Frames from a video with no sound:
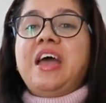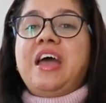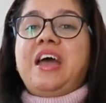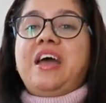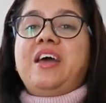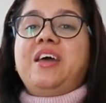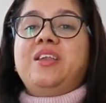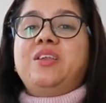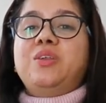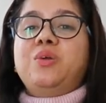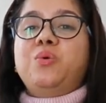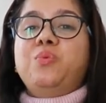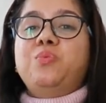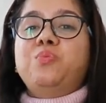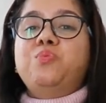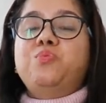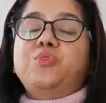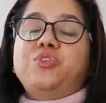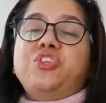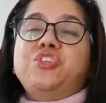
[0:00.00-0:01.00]
And
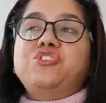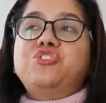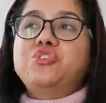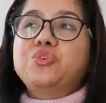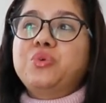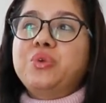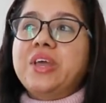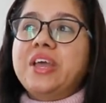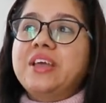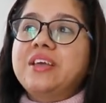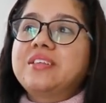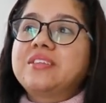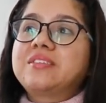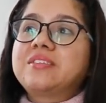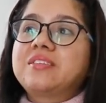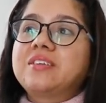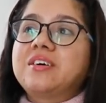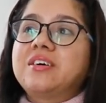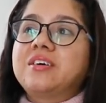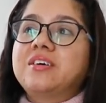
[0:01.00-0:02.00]
within 2
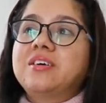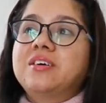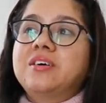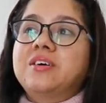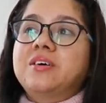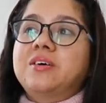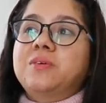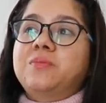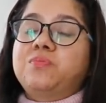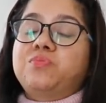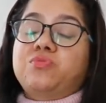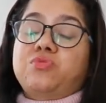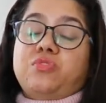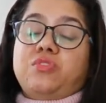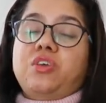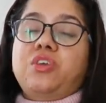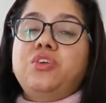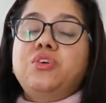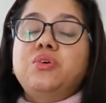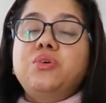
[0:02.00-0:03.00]
days,
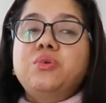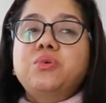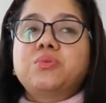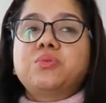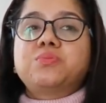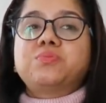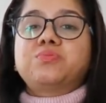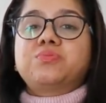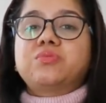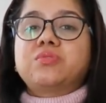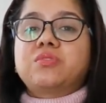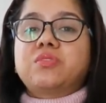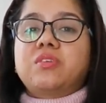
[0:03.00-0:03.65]
you know,